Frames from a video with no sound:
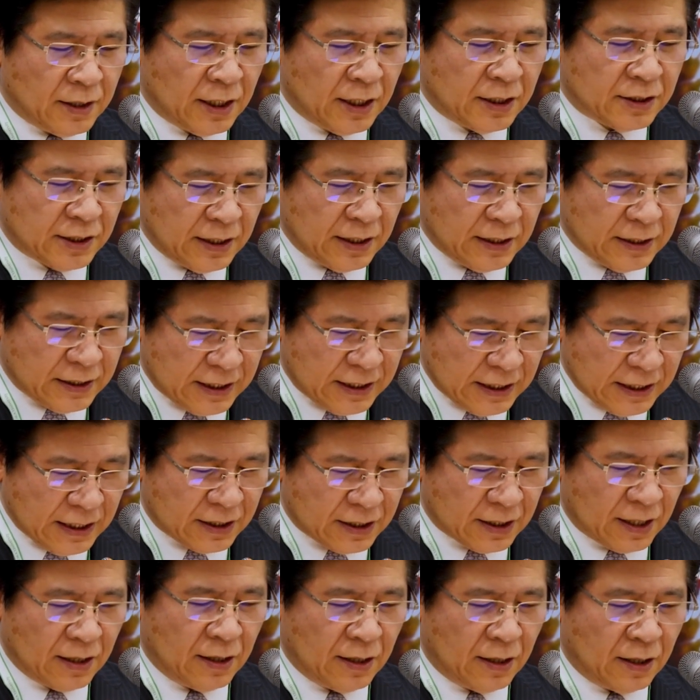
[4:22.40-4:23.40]
It is
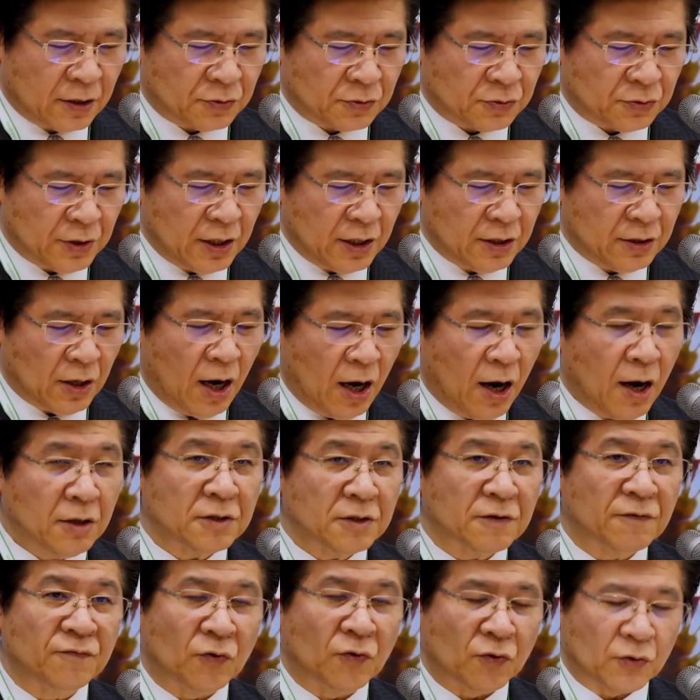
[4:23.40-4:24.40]
indeed a great
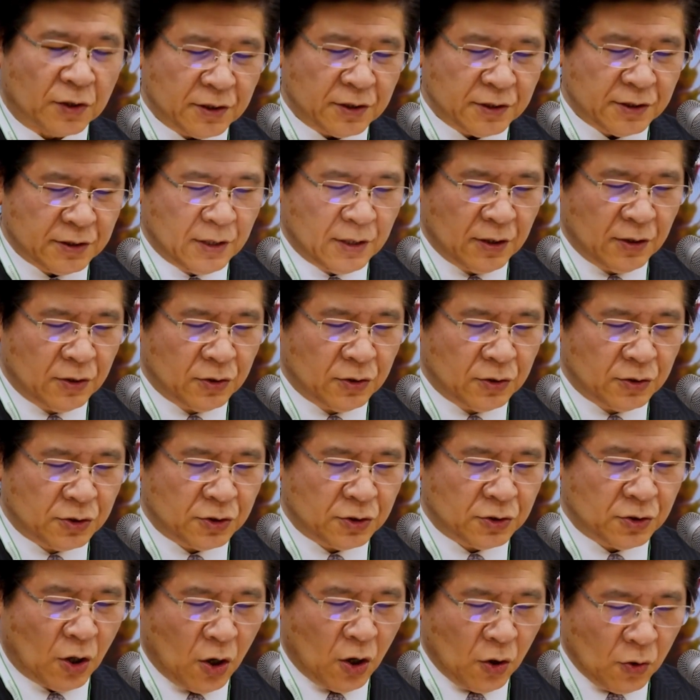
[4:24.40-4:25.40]
honor for us
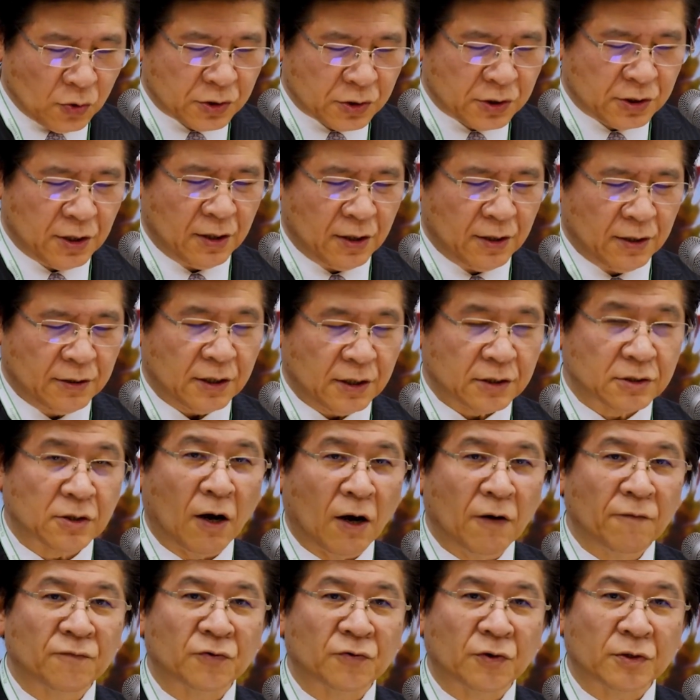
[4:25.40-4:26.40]
to host
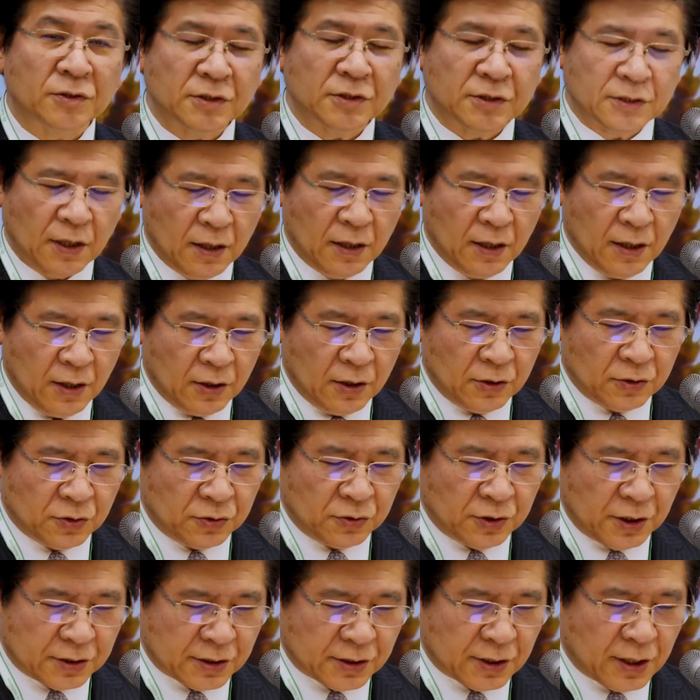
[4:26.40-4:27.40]
this conference
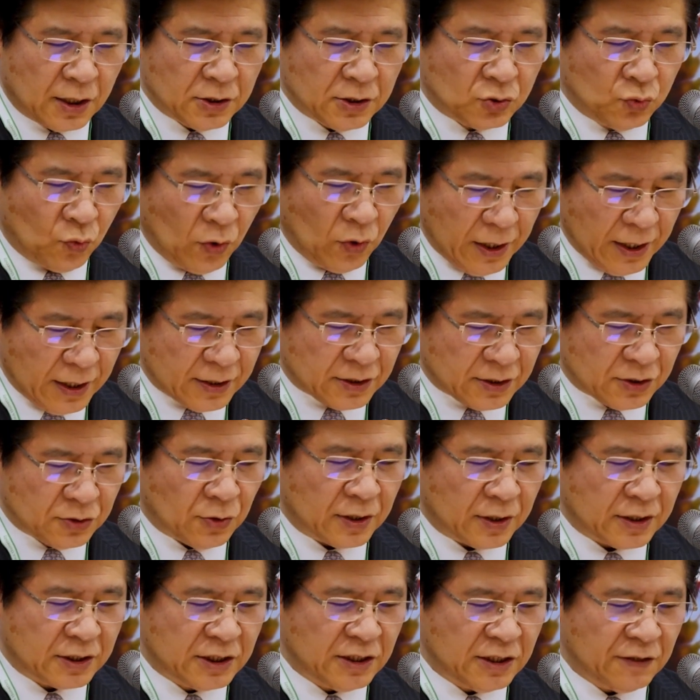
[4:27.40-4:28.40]
to discuss
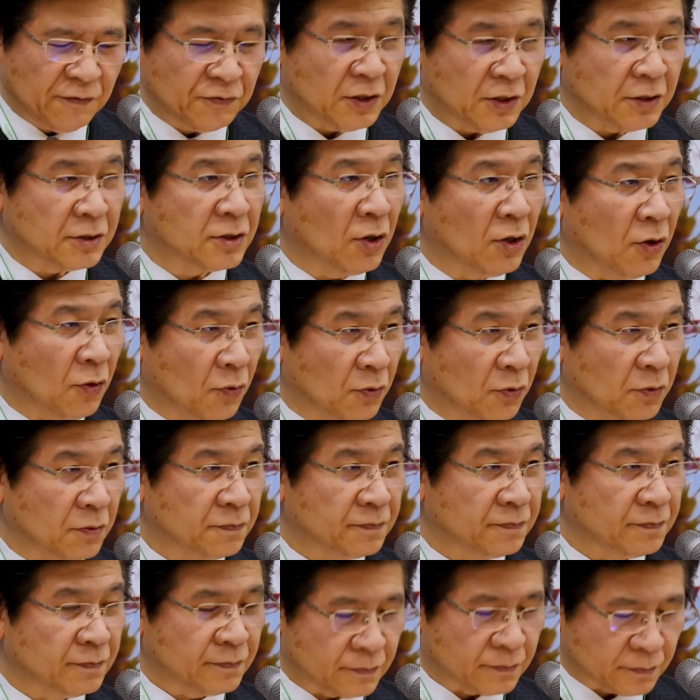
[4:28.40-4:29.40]
ways to achieve this
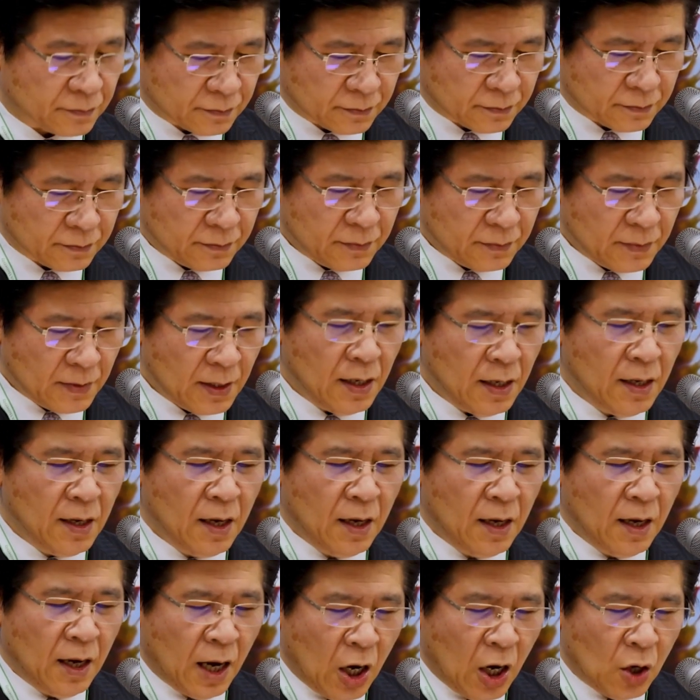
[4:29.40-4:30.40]
goal.
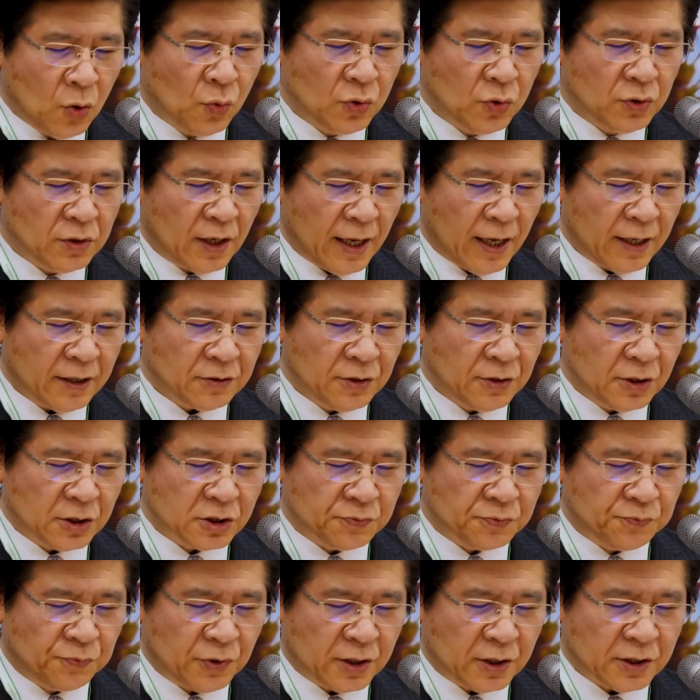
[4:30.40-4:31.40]
I would like
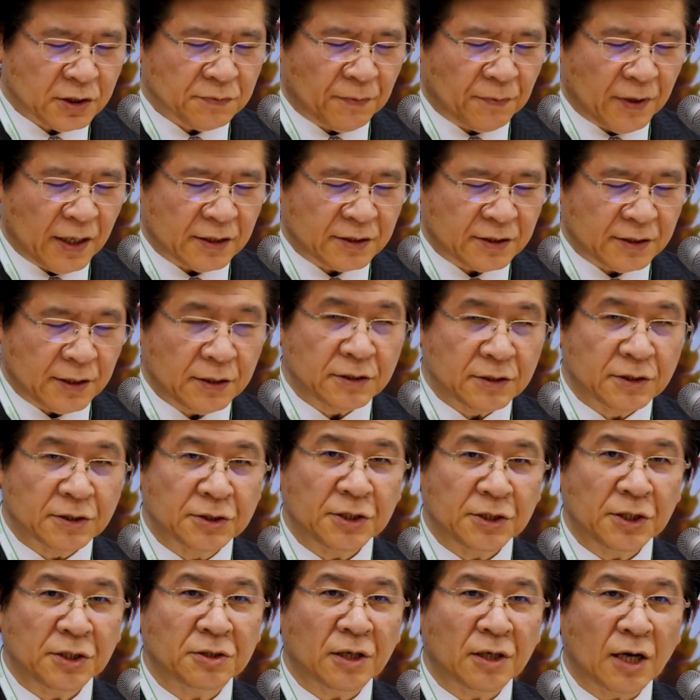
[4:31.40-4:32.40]
to express my
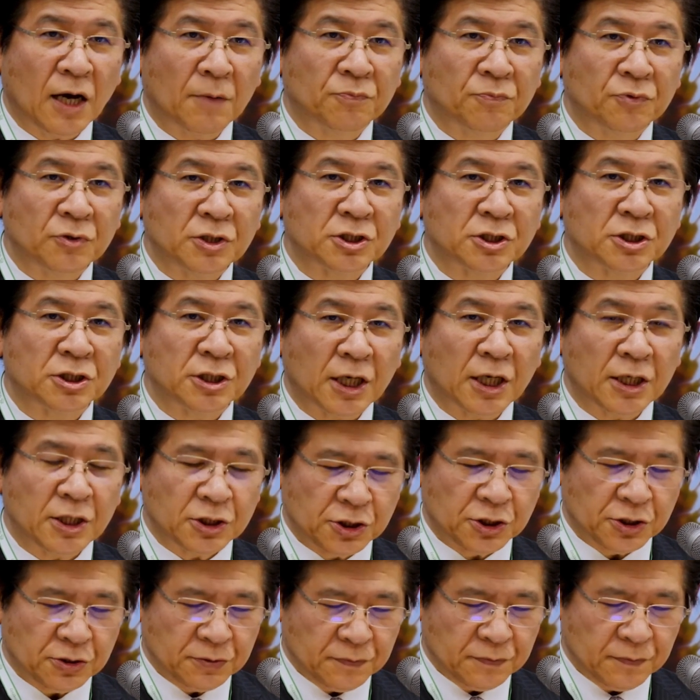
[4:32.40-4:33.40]
sincere
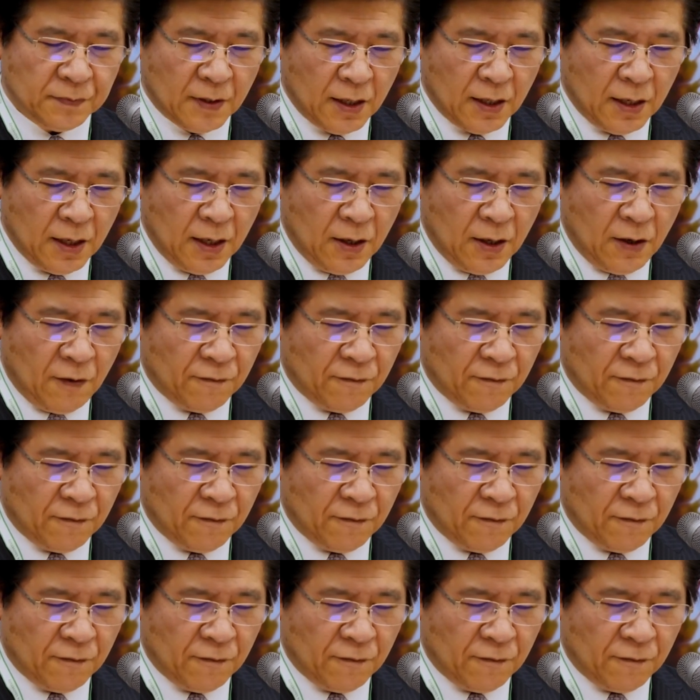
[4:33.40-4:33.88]
appreciation